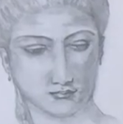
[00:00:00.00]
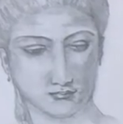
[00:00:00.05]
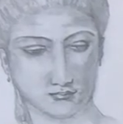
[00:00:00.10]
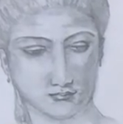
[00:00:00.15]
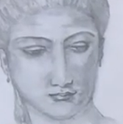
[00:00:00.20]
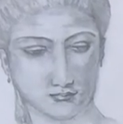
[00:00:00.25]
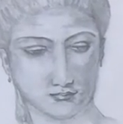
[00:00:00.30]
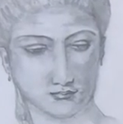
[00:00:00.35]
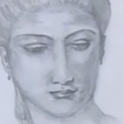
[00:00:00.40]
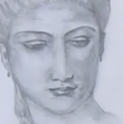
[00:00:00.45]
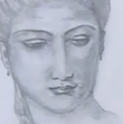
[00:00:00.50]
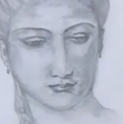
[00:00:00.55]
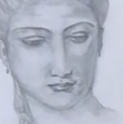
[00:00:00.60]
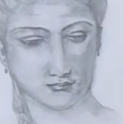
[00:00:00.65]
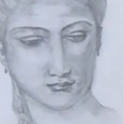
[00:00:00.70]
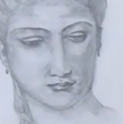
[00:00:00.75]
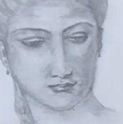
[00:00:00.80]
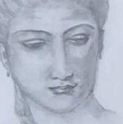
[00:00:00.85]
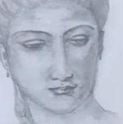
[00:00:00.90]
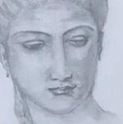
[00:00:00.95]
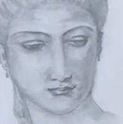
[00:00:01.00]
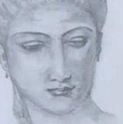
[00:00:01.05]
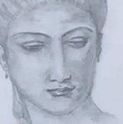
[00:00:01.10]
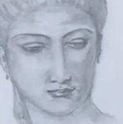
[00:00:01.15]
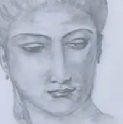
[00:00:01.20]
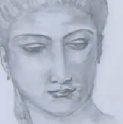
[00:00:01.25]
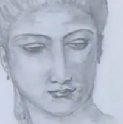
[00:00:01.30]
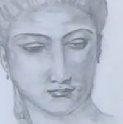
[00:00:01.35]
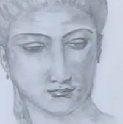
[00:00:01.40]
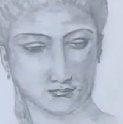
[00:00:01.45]
not as good as he
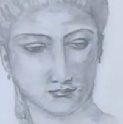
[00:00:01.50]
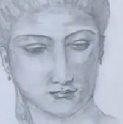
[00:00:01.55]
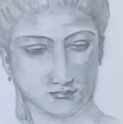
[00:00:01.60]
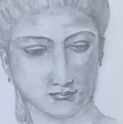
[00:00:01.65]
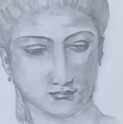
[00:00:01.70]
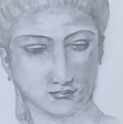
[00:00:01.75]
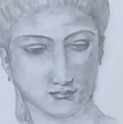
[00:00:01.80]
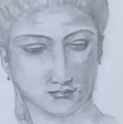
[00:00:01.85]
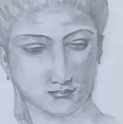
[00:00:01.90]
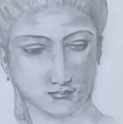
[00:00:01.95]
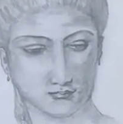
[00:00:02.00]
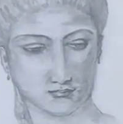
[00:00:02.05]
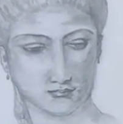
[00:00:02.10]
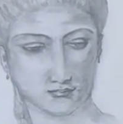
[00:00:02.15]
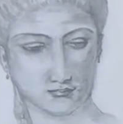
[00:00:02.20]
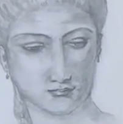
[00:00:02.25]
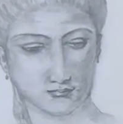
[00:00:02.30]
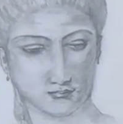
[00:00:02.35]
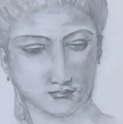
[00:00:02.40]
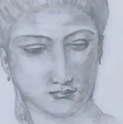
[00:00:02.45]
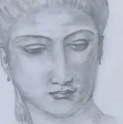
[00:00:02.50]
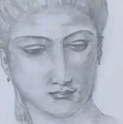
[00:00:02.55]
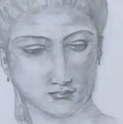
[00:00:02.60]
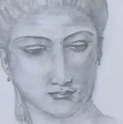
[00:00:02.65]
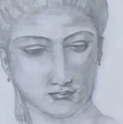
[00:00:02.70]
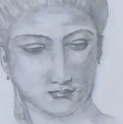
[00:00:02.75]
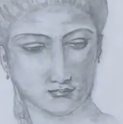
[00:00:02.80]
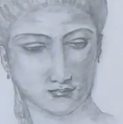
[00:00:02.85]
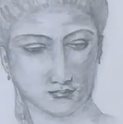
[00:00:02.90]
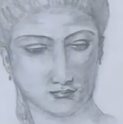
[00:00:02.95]
did, but it
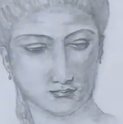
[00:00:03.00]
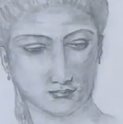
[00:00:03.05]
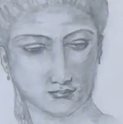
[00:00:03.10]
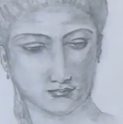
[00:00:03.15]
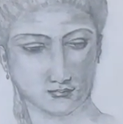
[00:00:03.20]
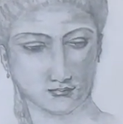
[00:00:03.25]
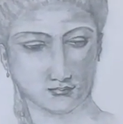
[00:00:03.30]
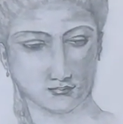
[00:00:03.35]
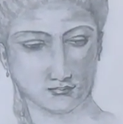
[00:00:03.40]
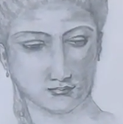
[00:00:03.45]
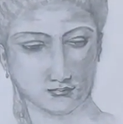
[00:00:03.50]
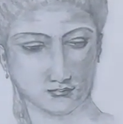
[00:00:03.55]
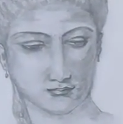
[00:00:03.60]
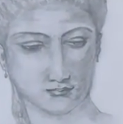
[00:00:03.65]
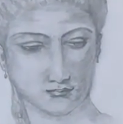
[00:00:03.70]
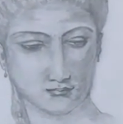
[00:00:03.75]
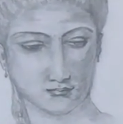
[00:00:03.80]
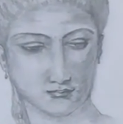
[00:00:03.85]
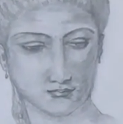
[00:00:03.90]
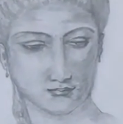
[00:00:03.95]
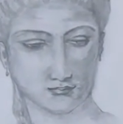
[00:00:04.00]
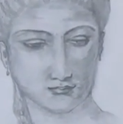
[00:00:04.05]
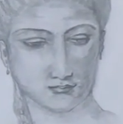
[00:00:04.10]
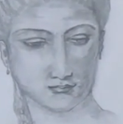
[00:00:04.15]
wasn't didn't come out too badly.